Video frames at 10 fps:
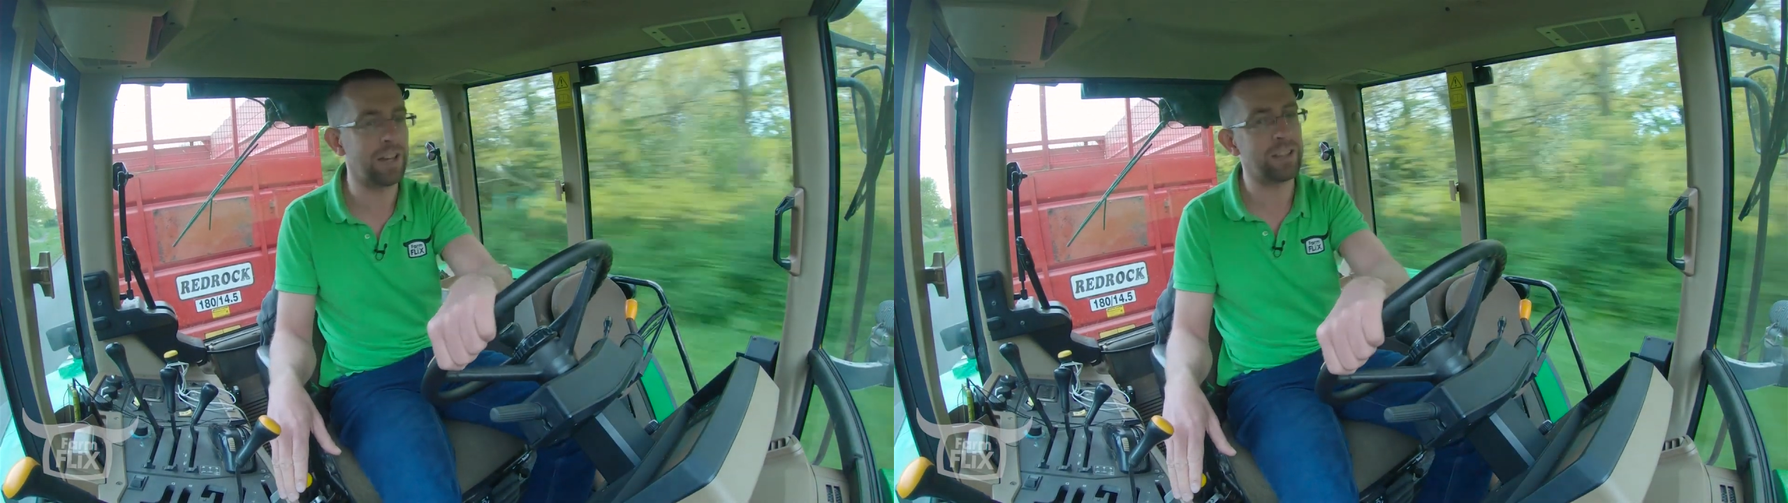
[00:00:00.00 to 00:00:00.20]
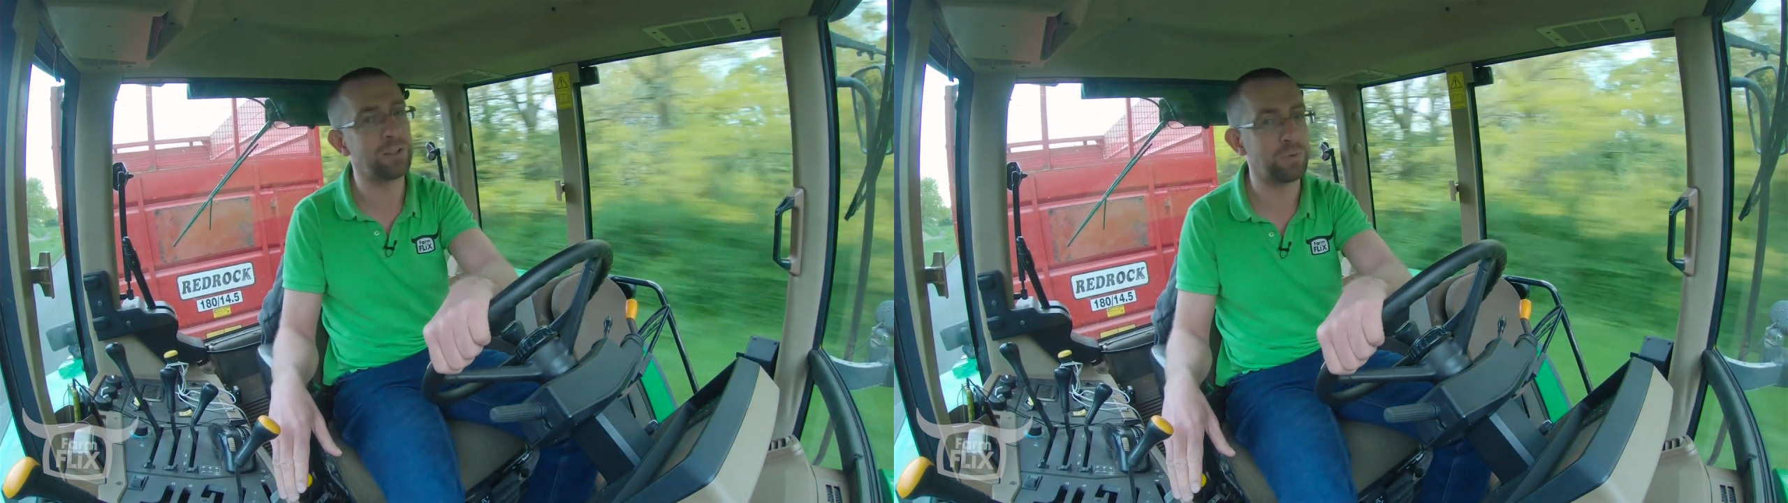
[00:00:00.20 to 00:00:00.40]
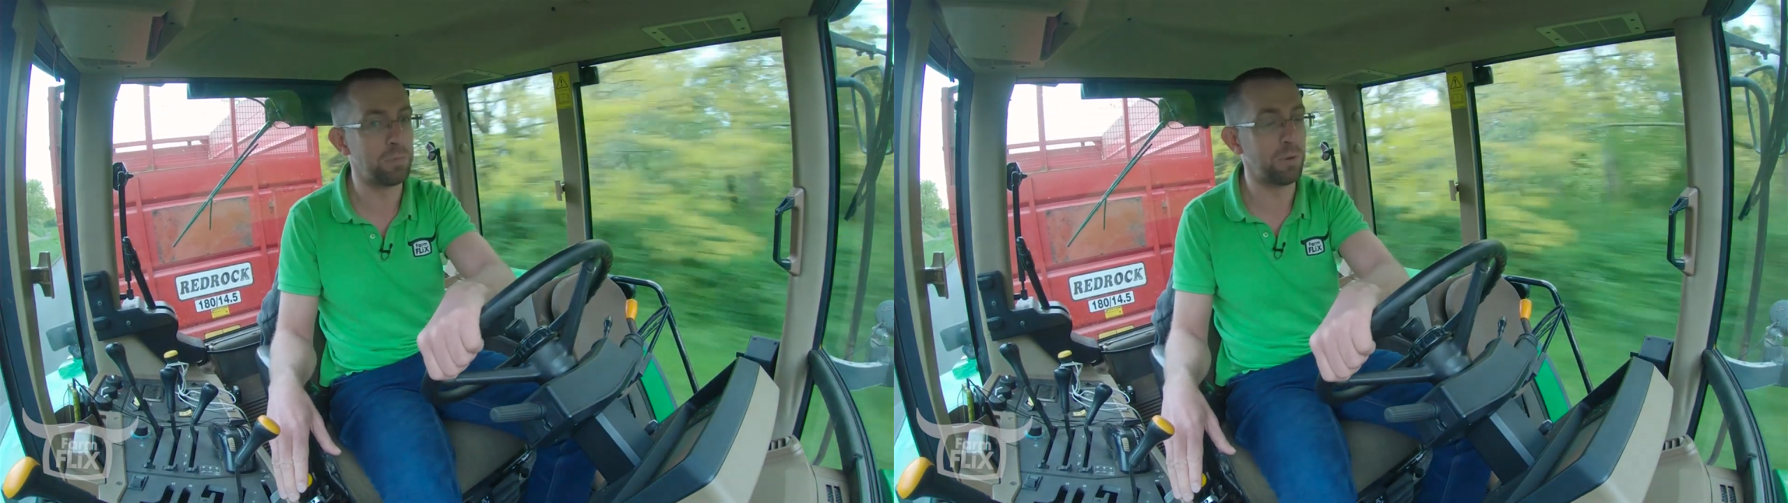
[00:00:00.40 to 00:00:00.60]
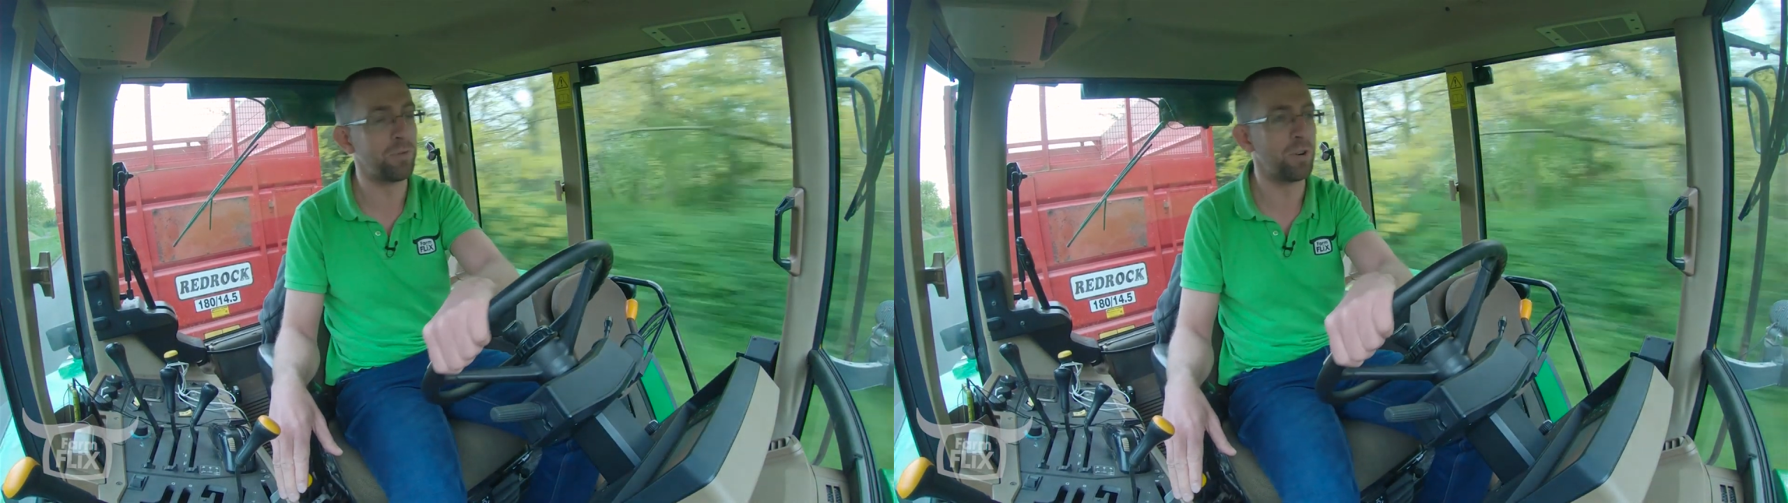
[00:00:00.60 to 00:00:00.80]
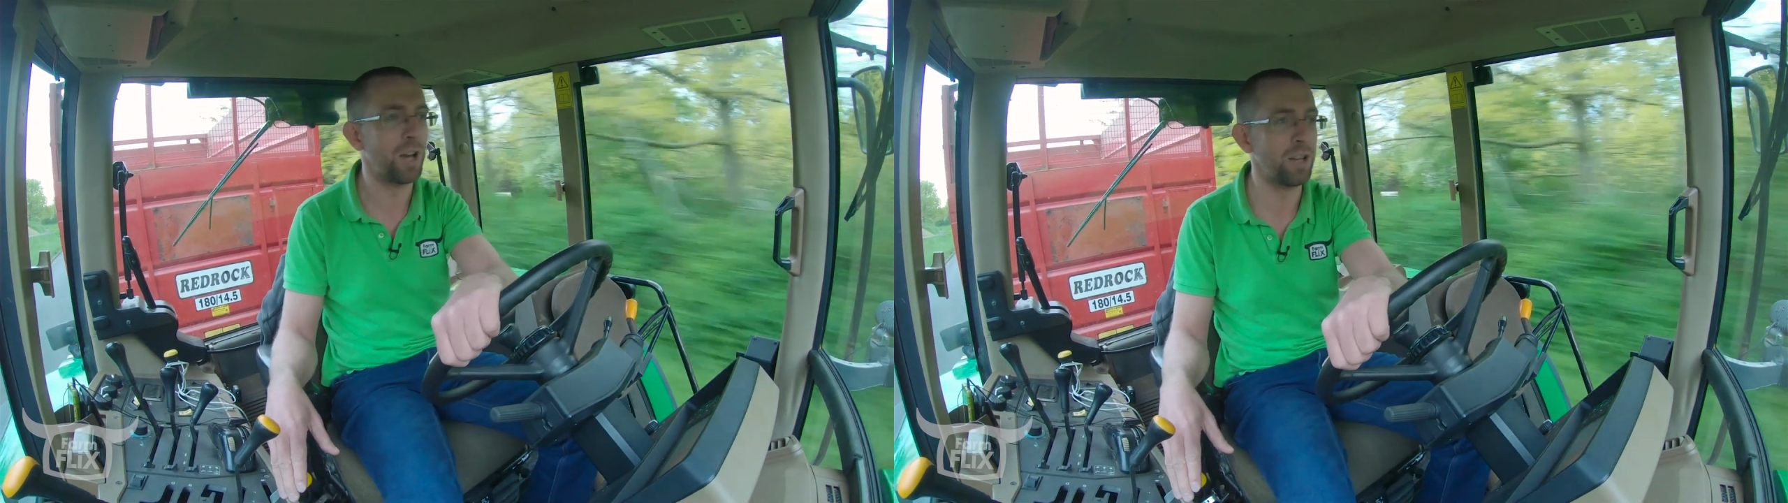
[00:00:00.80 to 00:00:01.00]
check this one
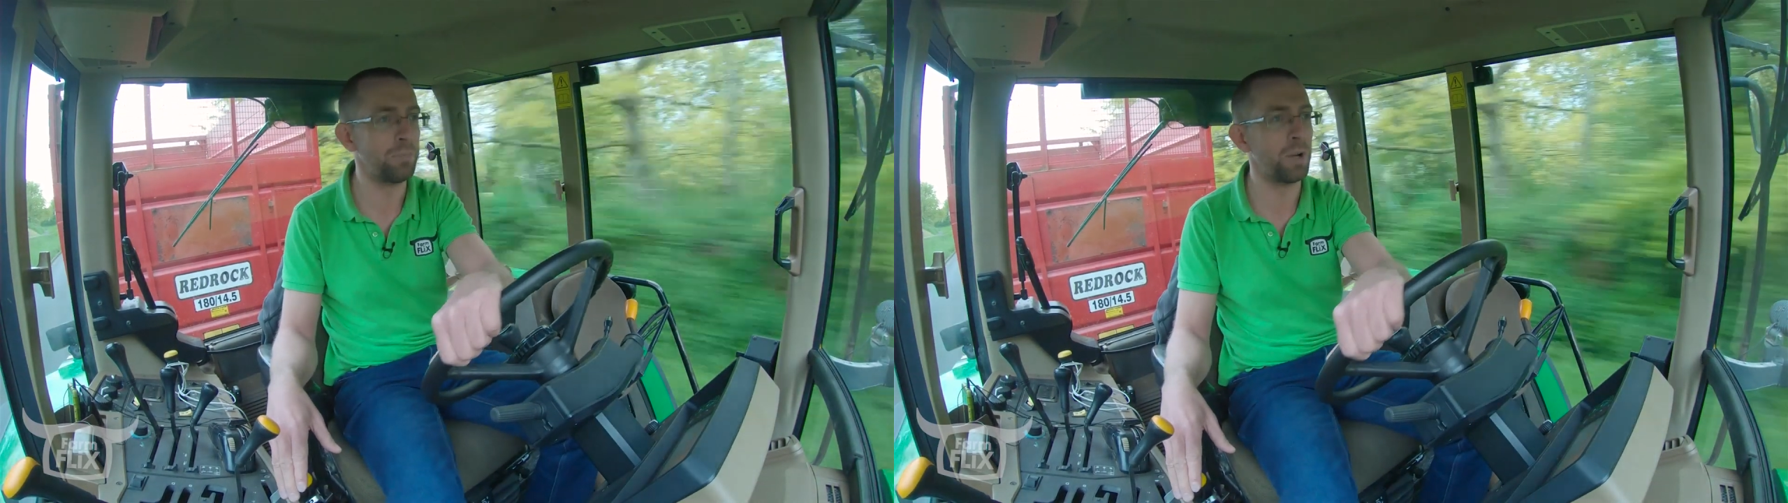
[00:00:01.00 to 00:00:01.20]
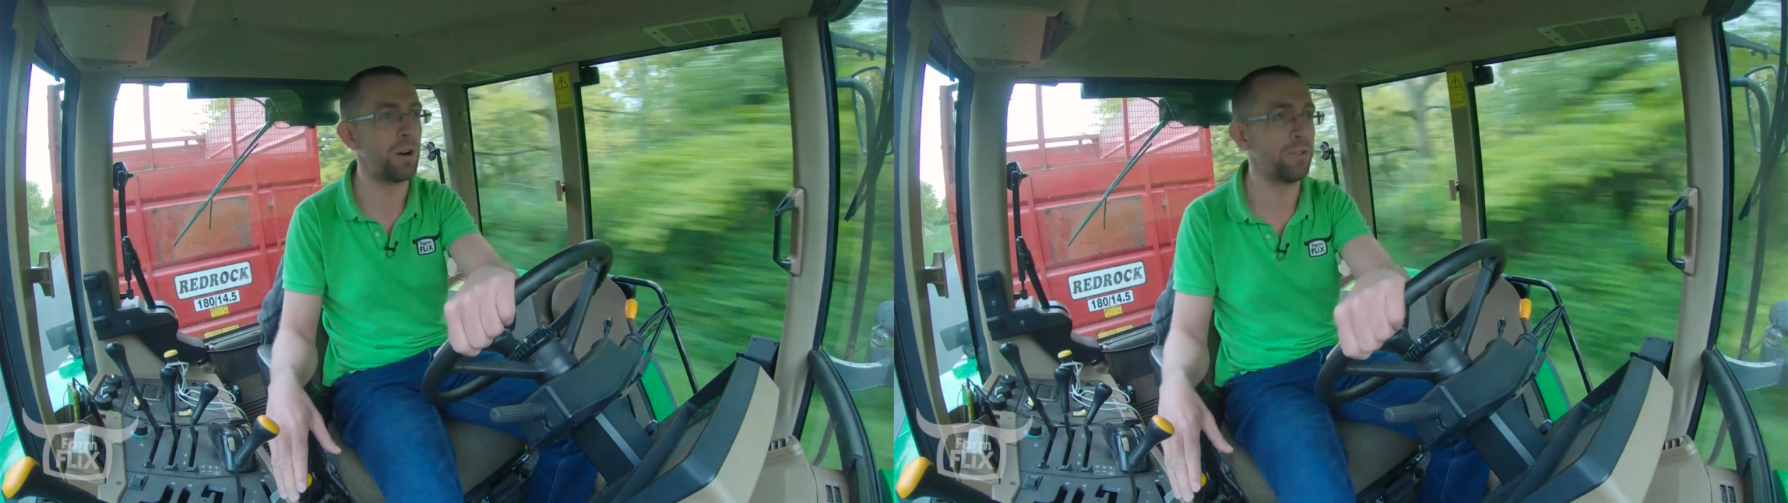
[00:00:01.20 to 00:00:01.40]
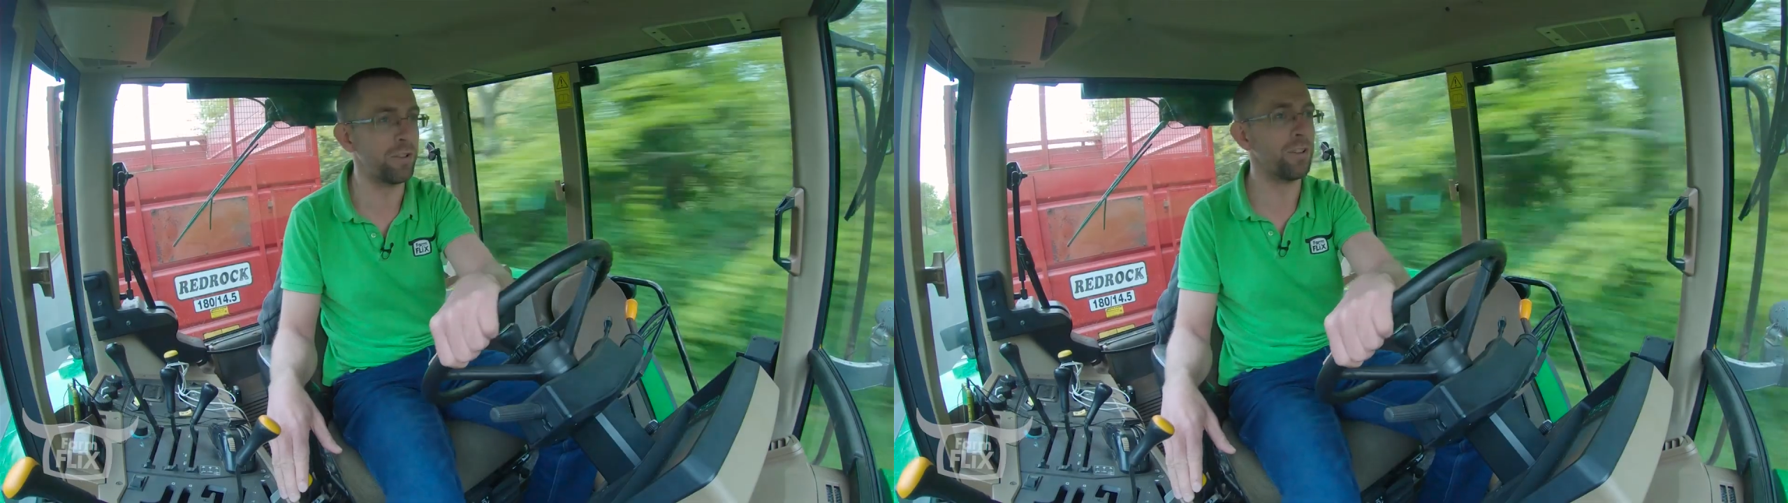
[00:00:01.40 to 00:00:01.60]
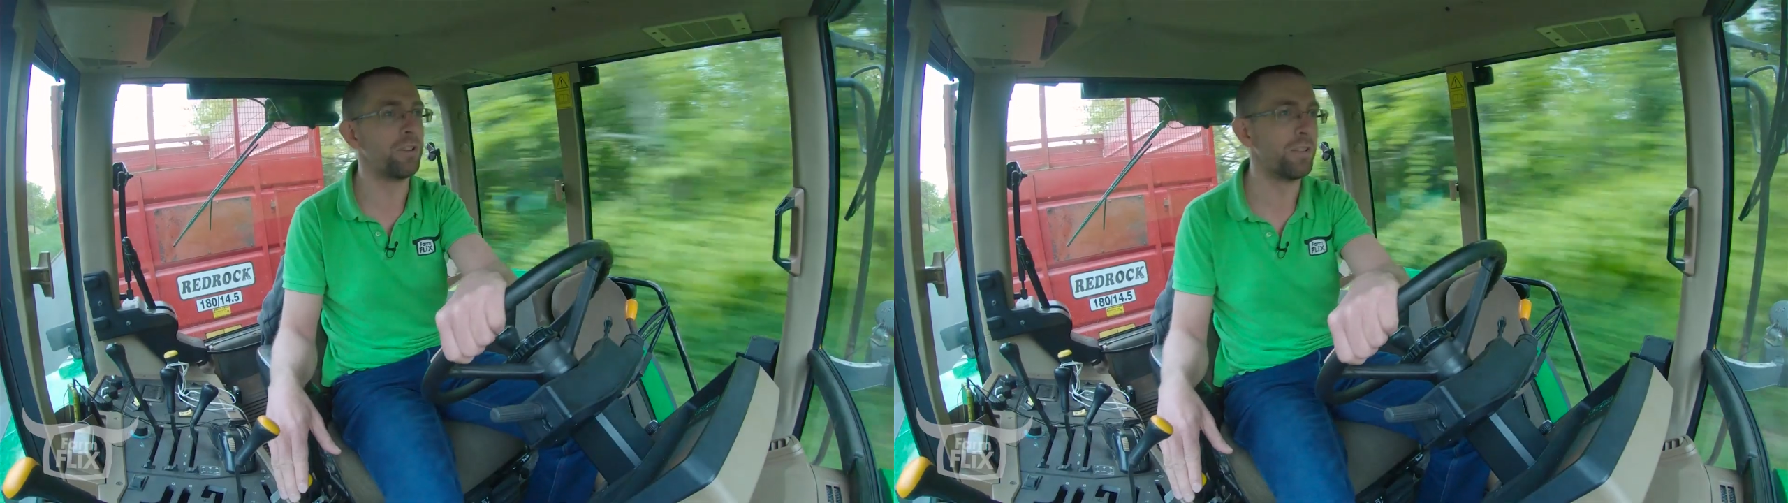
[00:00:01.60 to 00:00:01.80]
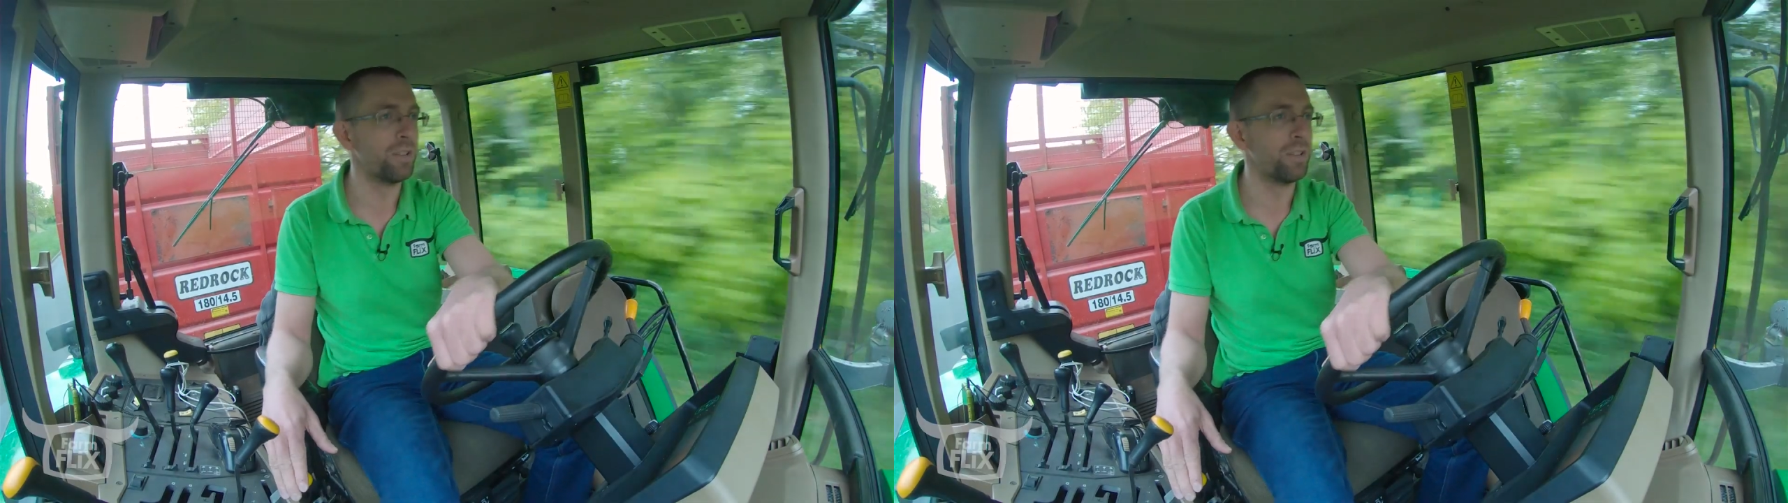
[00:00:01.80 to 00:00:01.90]
before I pull her through.